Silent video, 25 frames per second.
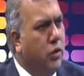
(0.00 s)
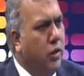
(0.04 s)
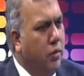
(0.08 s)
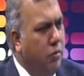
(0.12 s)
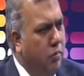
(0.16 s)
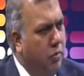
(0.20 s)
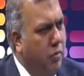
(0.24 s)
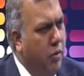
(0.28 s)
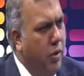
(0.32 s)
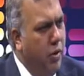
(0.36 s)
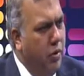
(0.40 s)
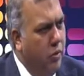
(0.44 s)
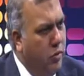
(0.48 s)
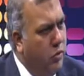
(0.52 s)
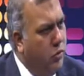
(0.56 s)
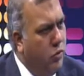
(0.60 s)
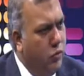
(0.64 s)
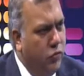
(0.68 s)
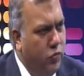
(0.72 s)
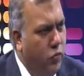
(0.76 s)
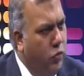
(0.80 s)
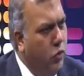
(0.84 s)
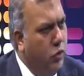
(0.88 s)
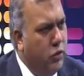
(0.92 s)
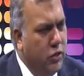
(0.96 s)
for centuries,
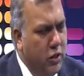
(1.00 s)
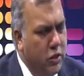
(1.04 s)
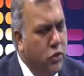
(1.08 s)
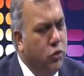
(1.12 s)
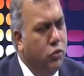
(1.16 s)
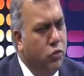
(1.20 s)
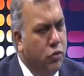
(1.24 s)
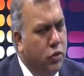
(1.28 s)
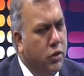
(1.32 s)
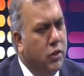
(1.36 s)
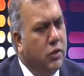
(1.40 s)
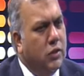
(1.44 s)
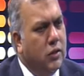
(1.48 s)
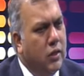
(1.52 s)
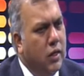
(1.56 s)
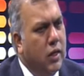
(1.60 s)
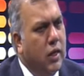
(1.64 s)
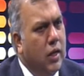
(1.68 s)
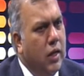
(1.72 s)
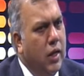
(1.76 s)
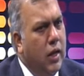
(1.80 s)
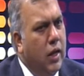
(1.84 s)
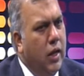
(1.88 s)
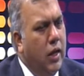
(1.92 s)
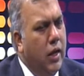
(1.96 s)
centuries, for centuries,
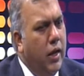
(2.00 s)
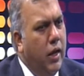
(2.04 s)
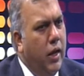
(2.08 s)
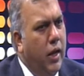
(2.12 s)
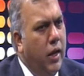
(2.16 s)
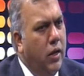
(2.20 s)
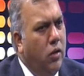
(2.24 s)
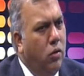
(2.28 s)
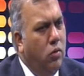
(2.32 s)
and